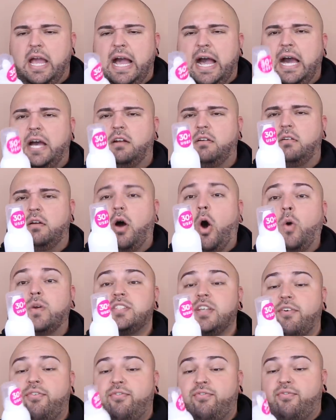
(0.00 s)
I don't, oh,
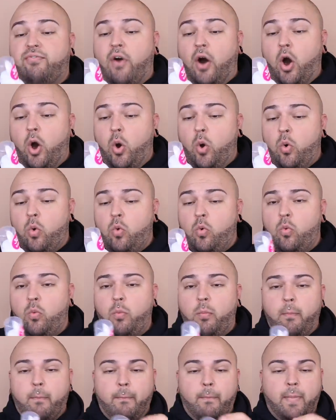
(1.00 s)
it's a
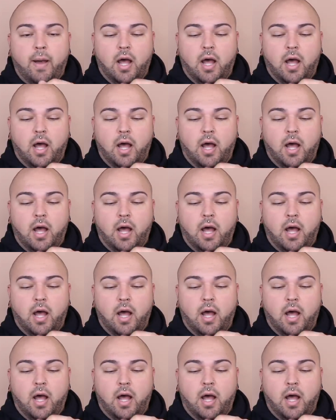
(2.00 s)
foam.